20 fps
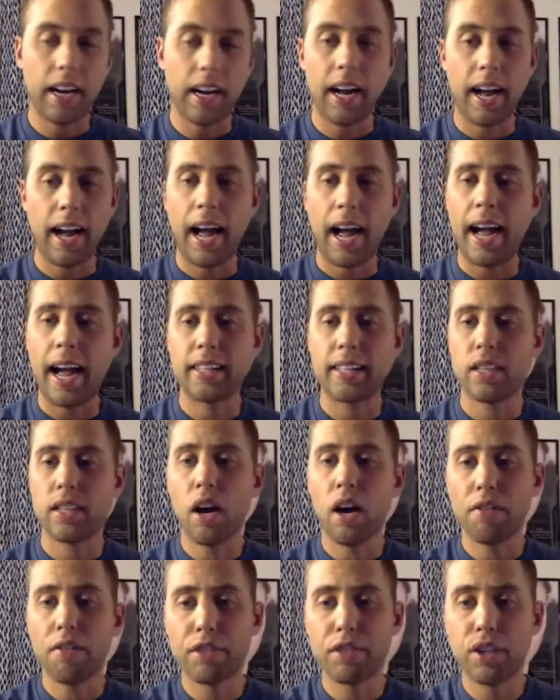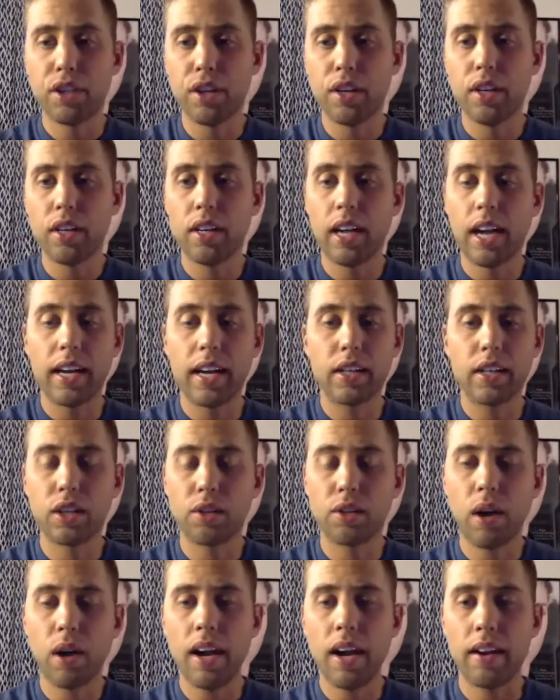hats off to Edgar
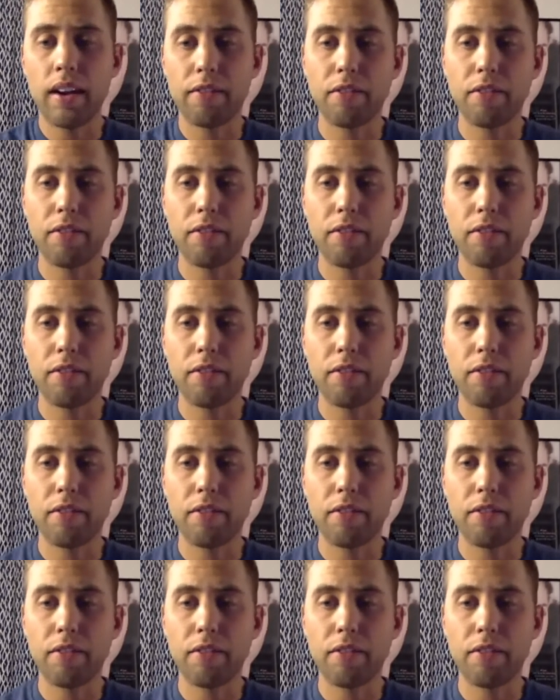Wright